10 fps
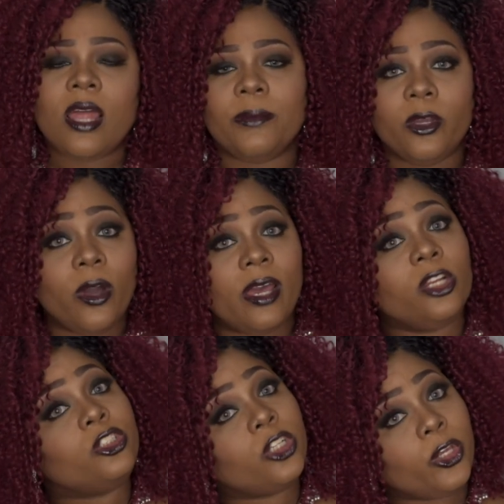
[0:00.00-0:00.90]
Let me go ahead
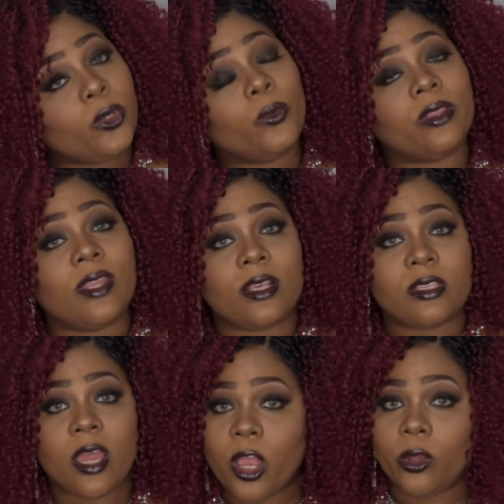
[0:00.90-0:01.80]
and show you what
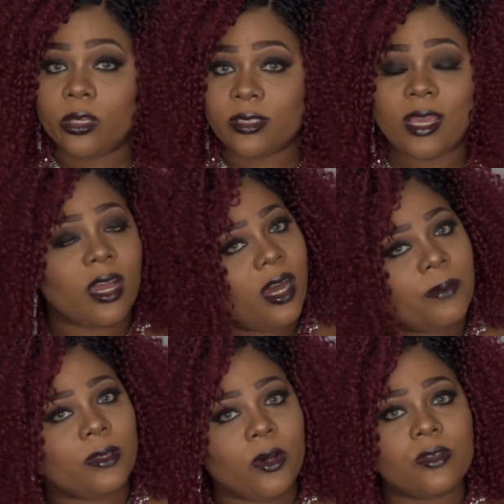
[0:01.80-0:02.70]
this hair looks like
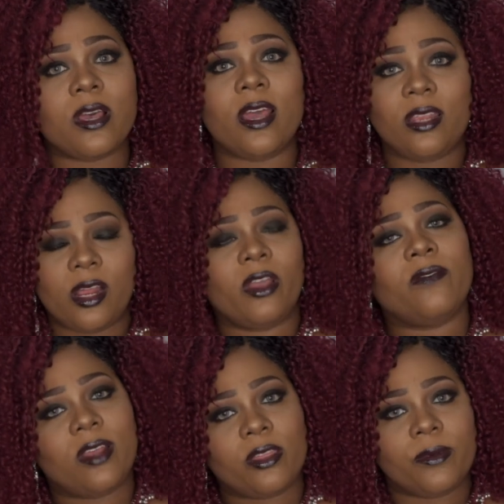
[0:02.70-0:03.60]
up close, and then I'll give
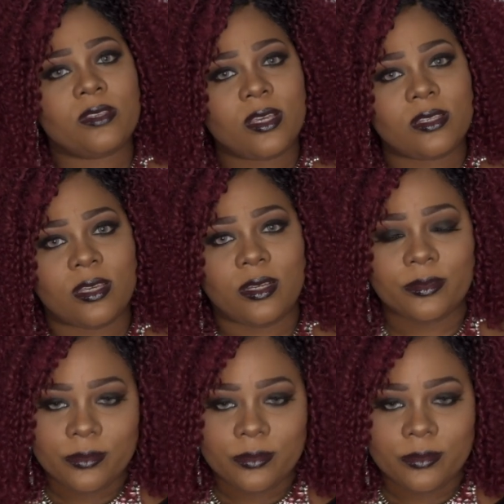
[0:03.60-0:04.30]
you that 360.